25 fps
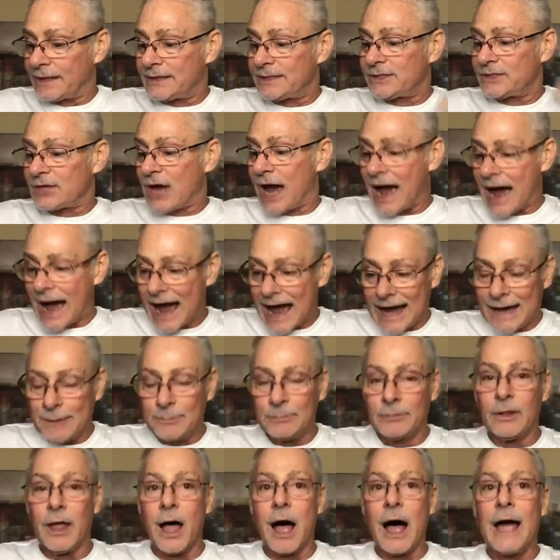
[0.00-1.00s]
the
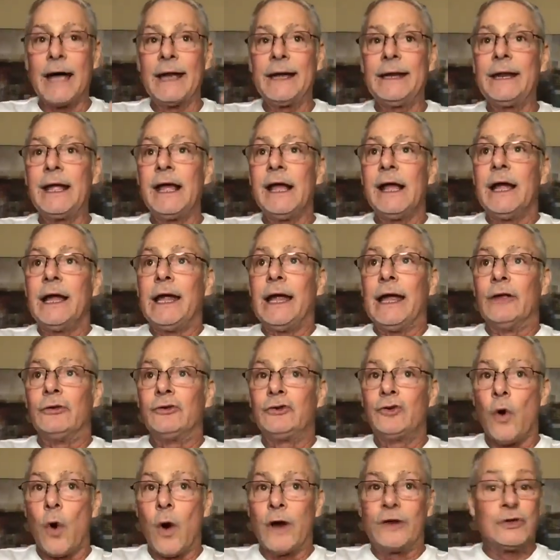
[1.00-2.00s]
timeline
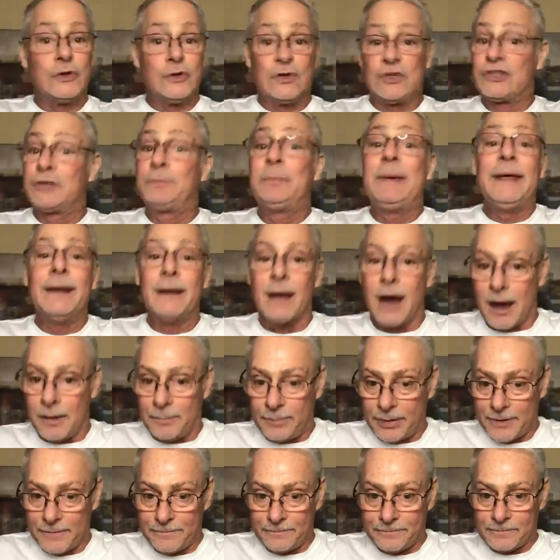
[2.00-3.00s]
is going to speed
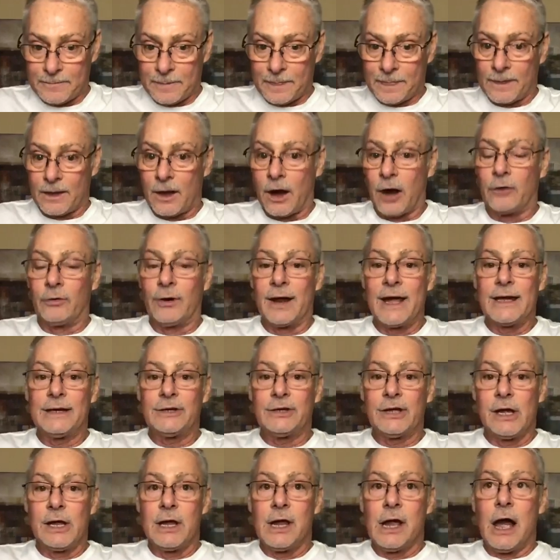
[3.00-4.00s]
up, all
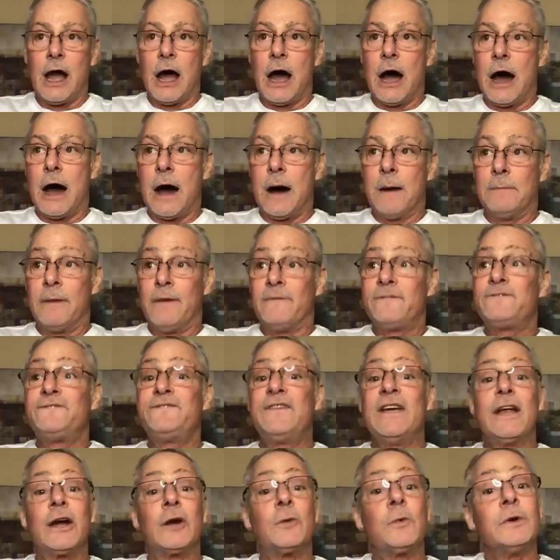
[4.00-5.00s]
right?
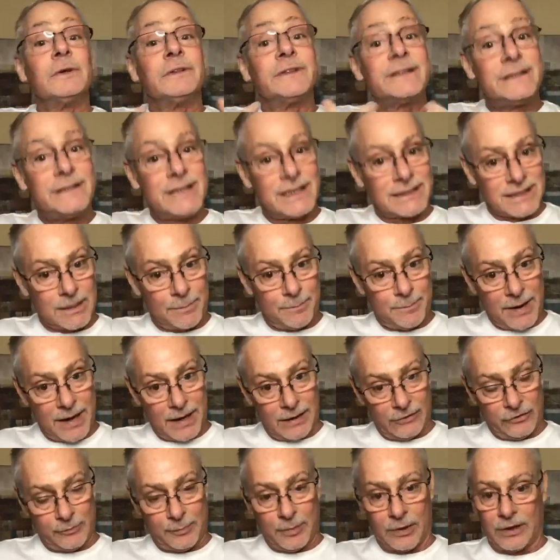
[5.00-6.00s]
Fear will
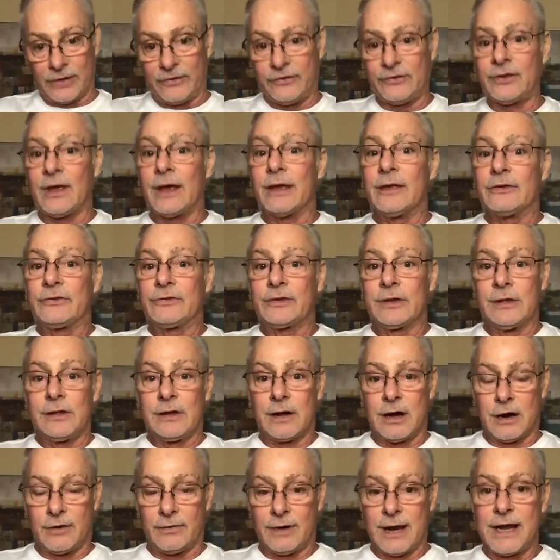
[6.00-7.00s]
dissipate, Spirit
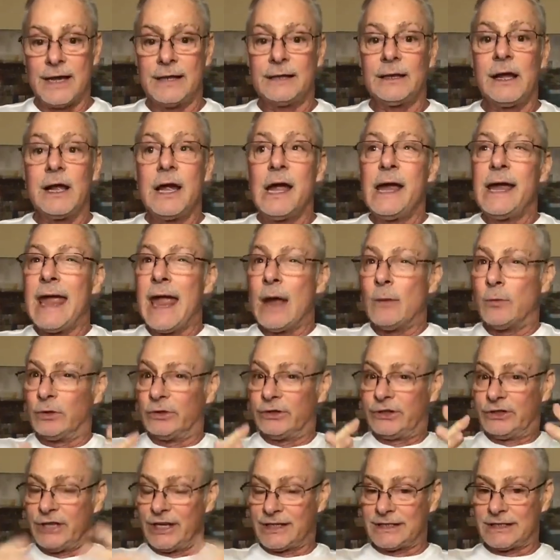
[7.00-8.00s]
says, all right?
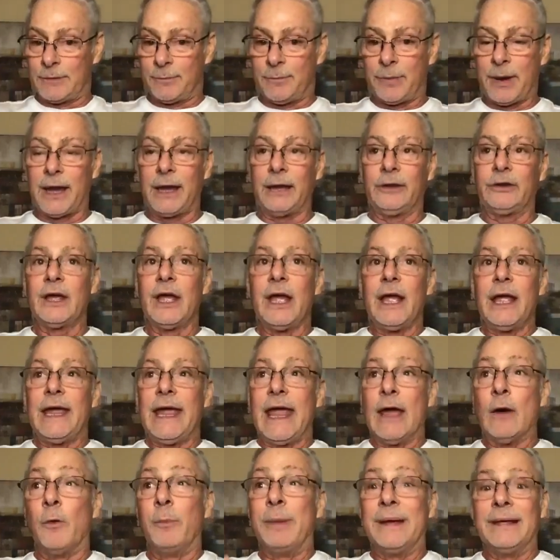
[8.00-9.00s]
It will dissipate.
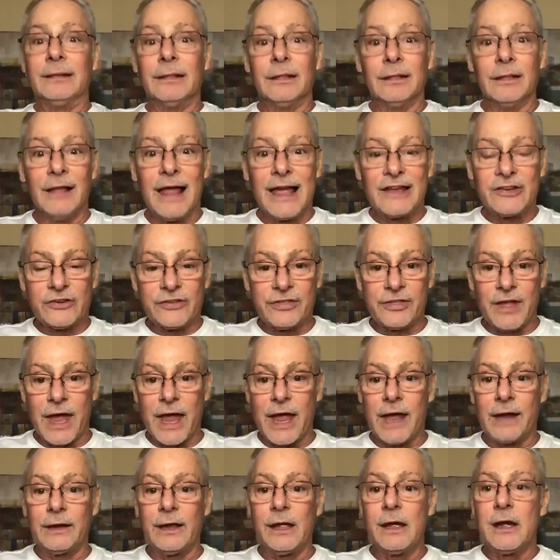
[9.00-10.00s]
It will be less
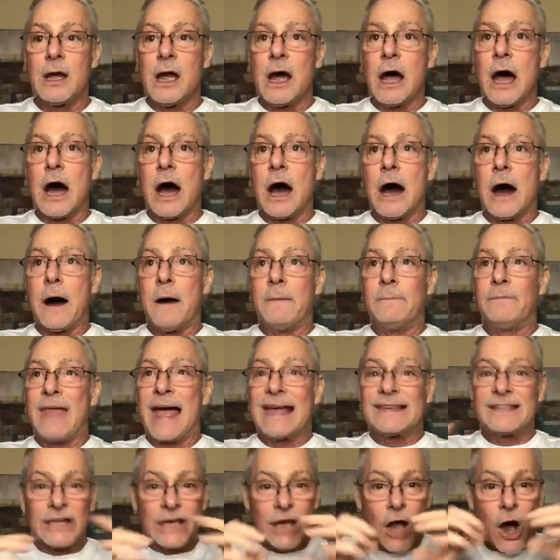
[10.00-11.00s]
than.
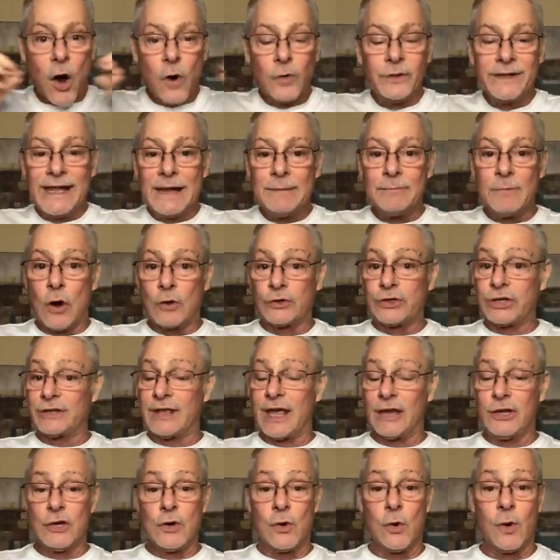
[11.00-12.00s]
That's the only
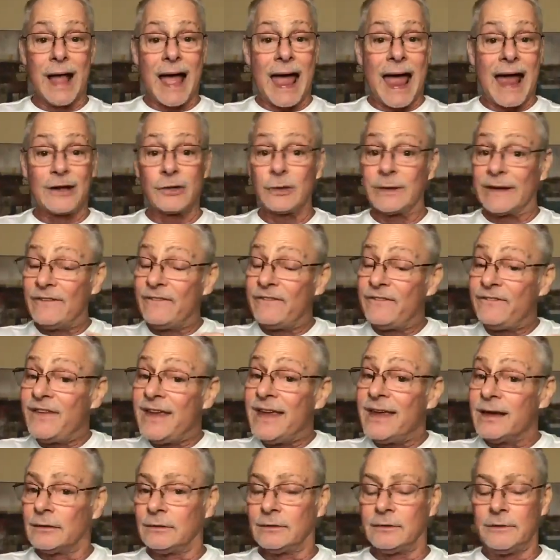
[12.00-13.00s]
emotion that you will actually
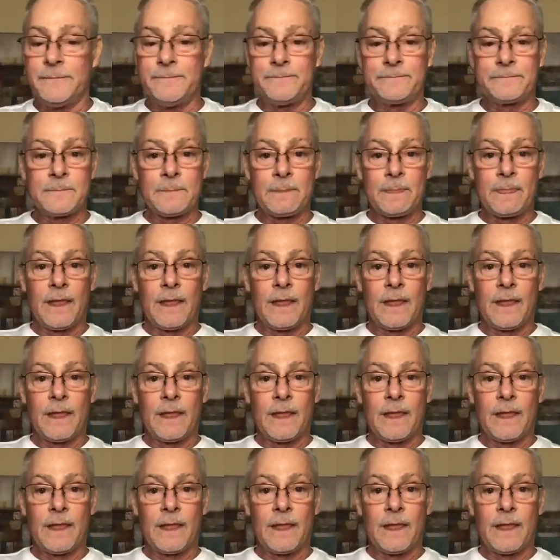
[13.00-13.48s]
feel